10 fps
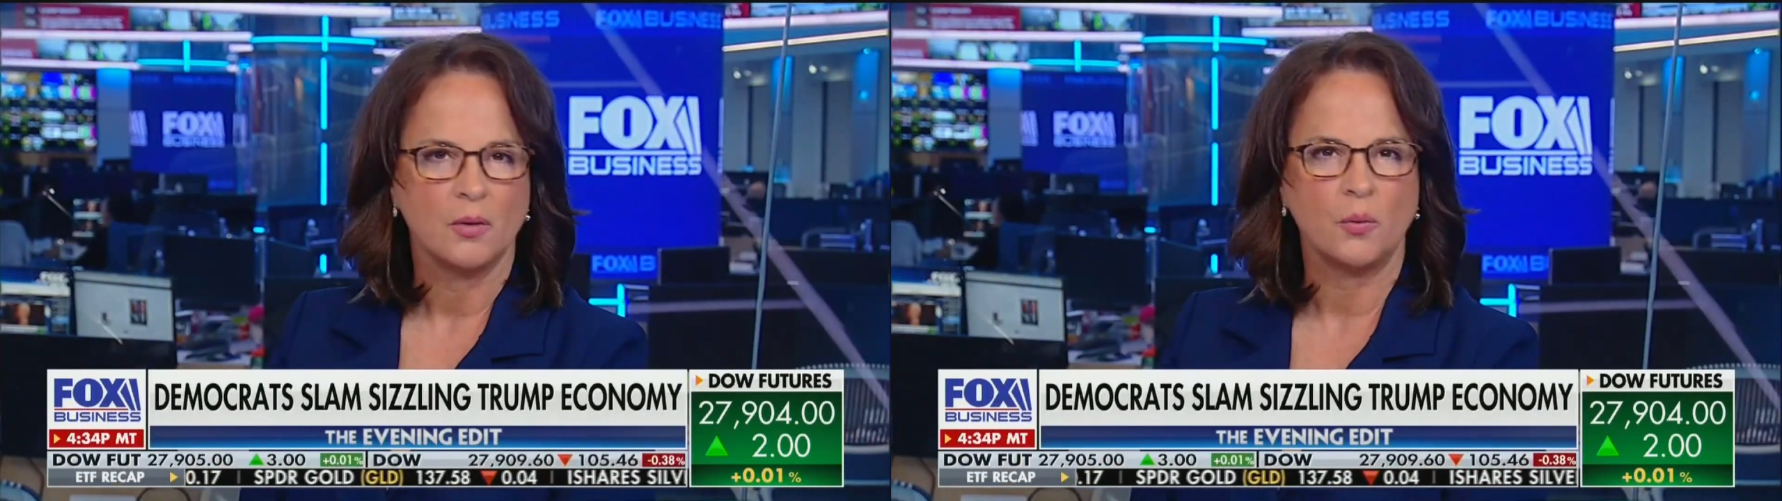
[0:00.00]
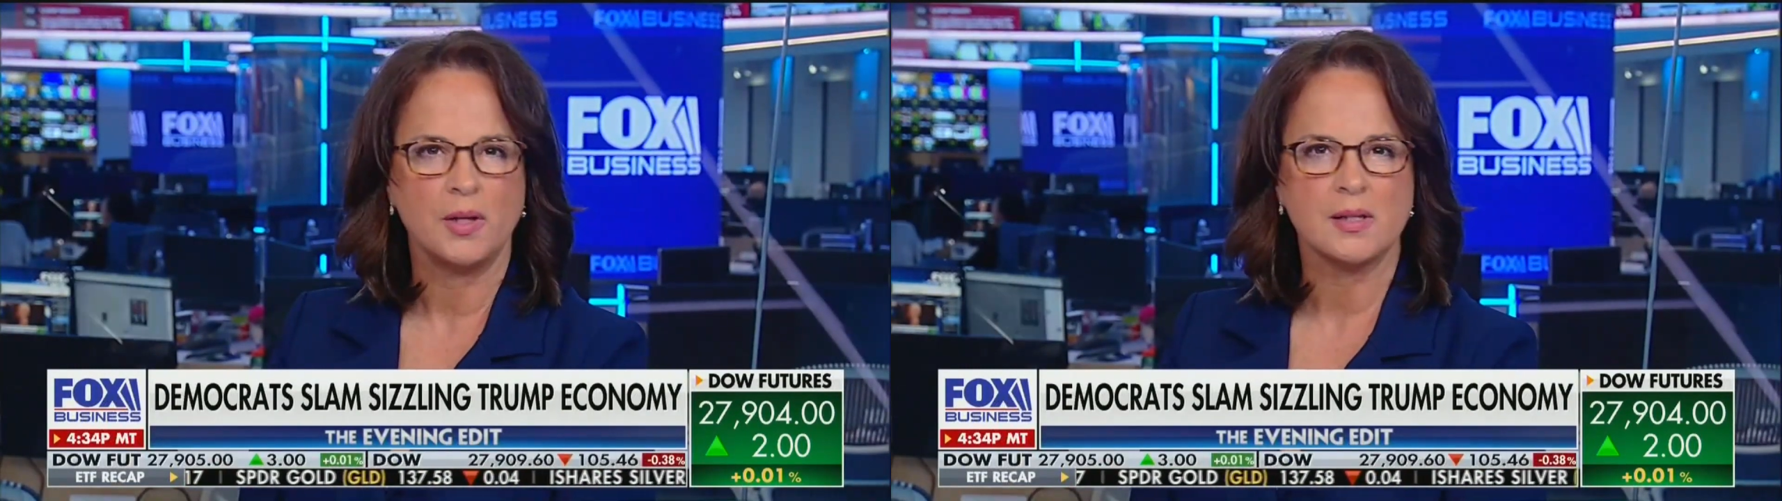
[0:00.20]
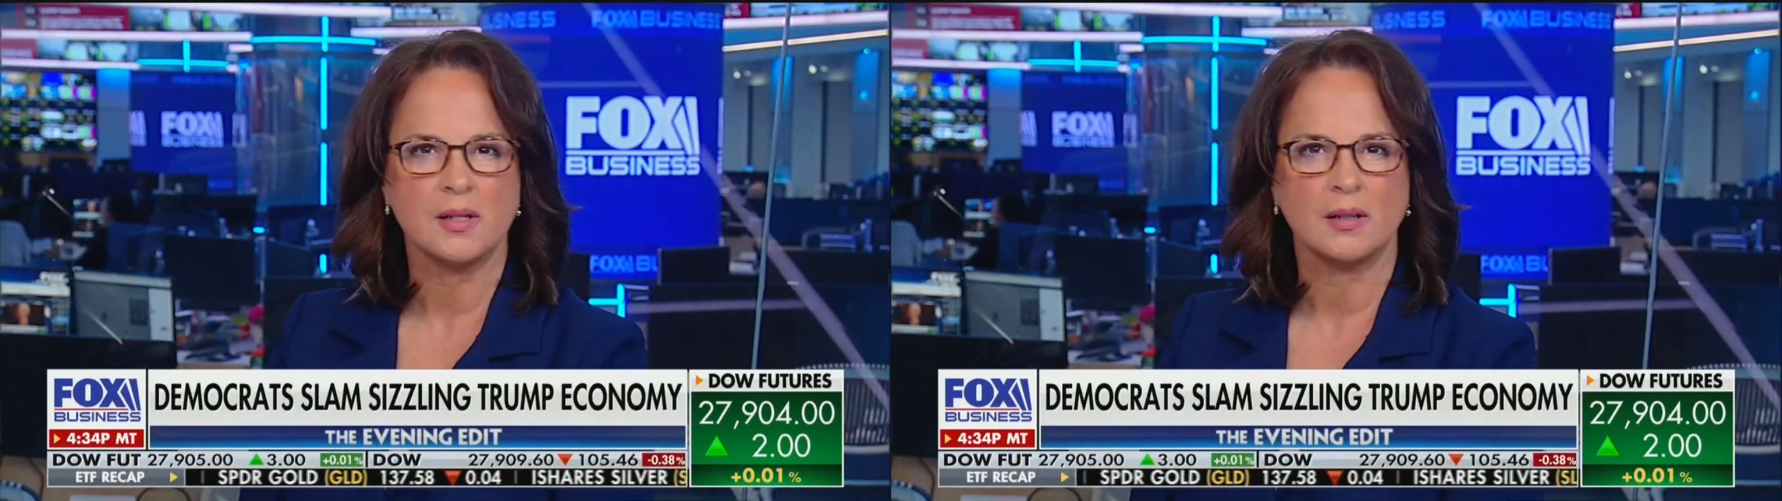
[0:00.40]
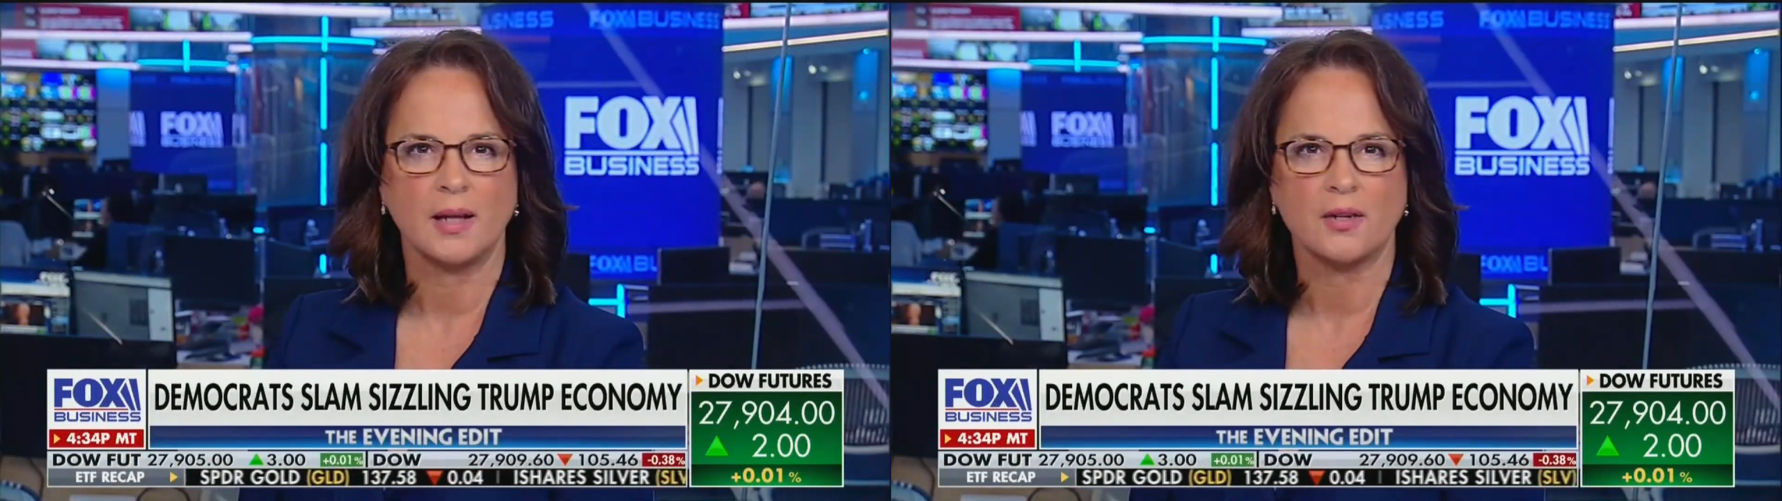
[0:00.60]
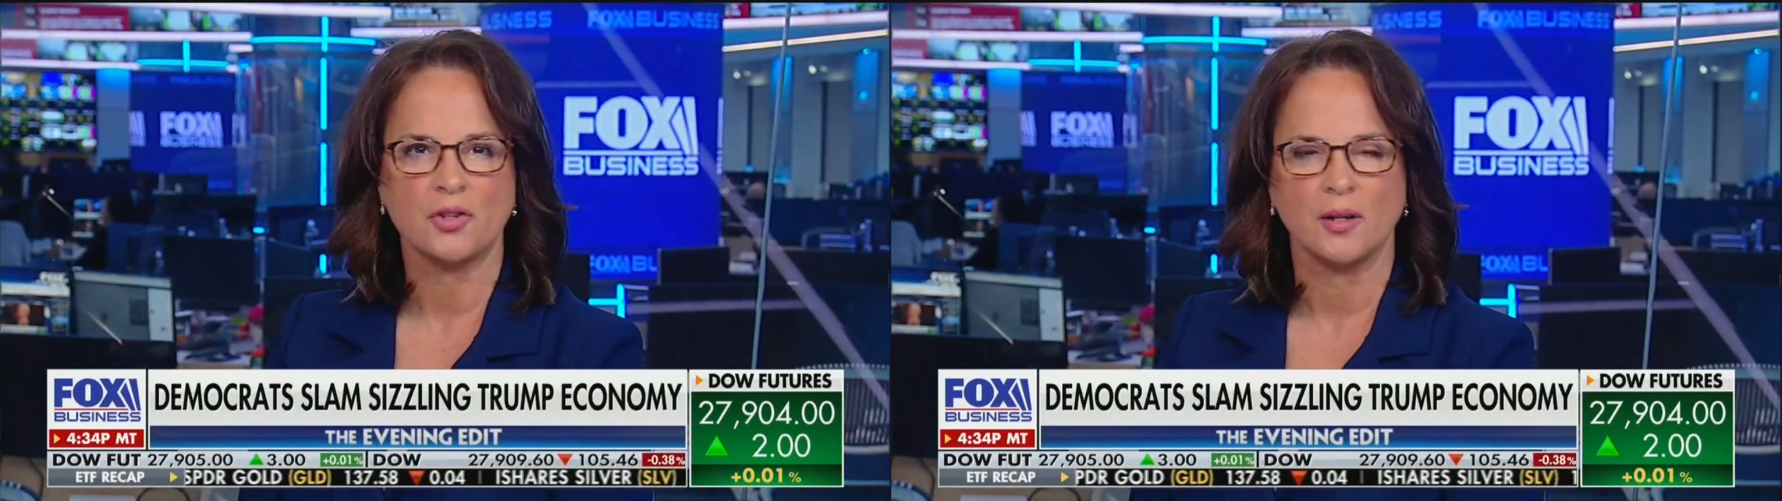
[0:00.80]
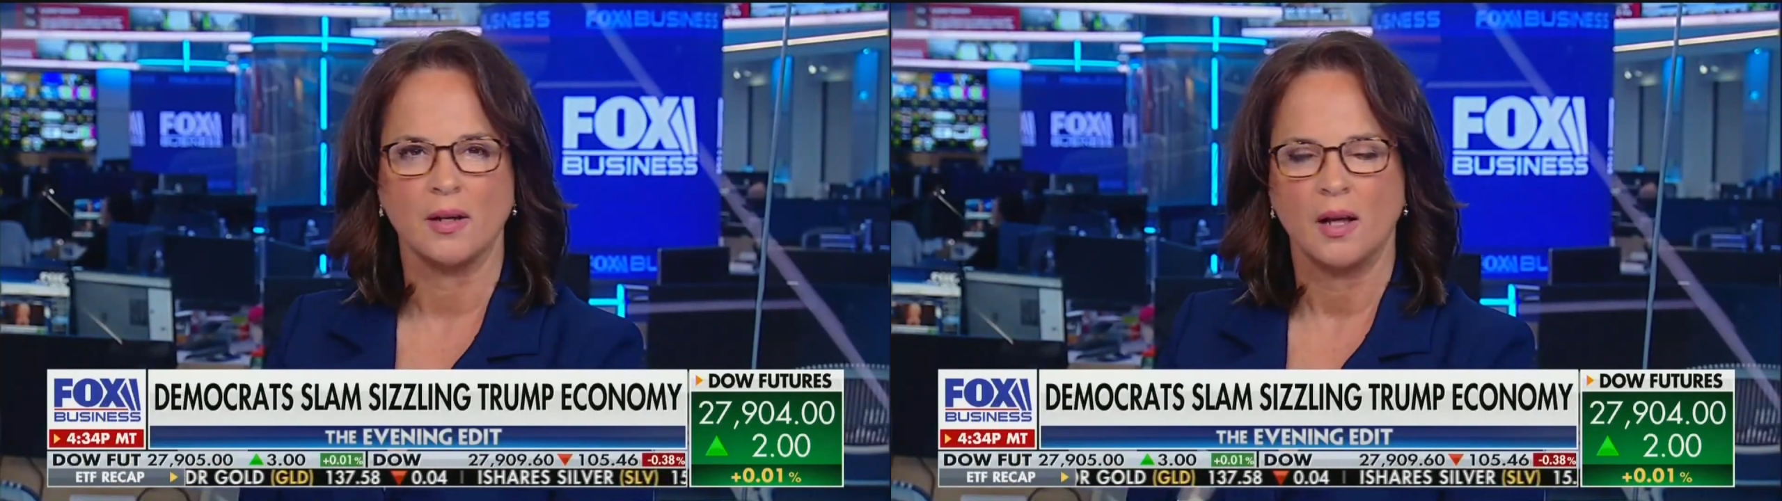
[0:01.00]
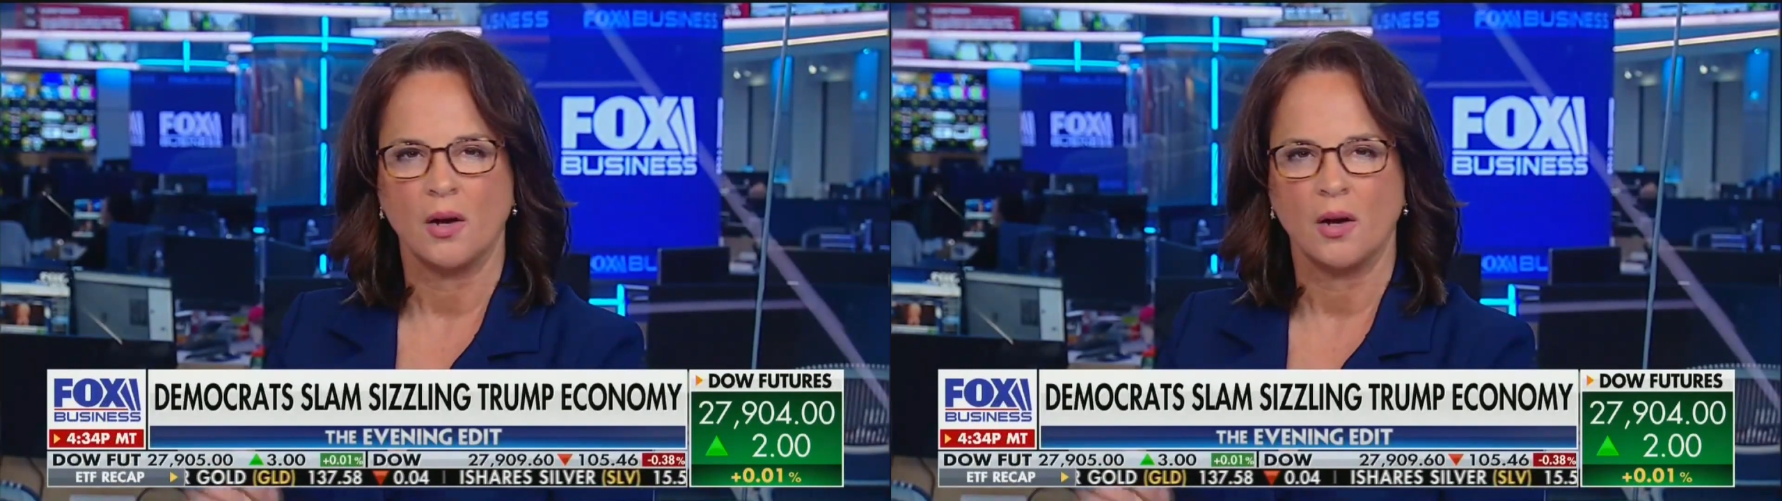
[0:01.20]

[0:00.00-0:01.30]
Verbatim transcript: wins the election.